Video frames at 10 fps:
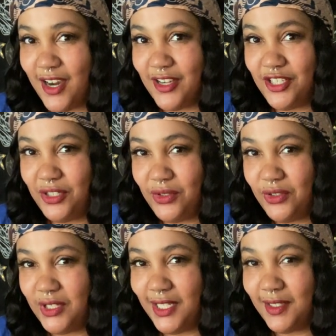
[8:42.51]
our
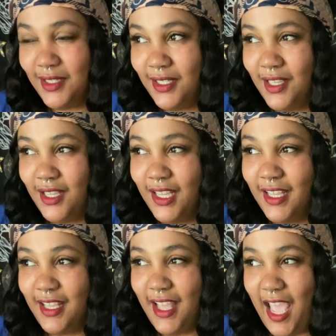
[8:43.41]
children,
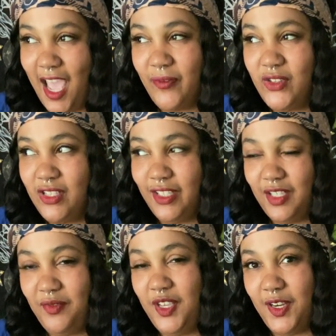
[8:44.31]
have to
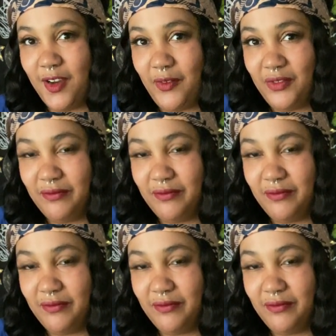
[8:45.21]
live here.